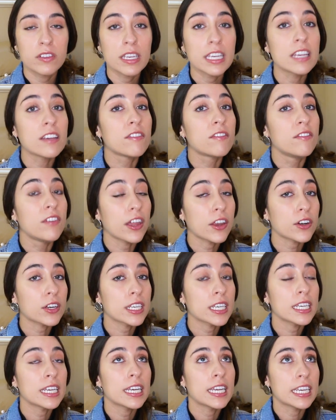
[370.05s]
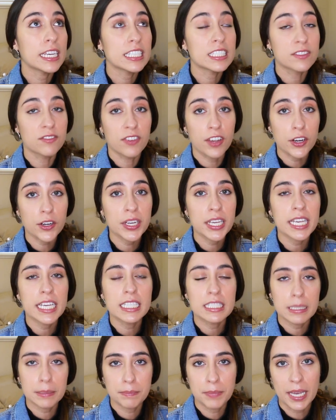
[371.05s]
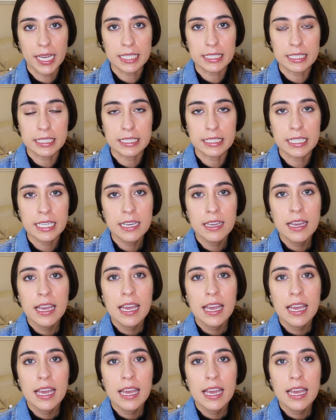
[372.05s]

It is very independent,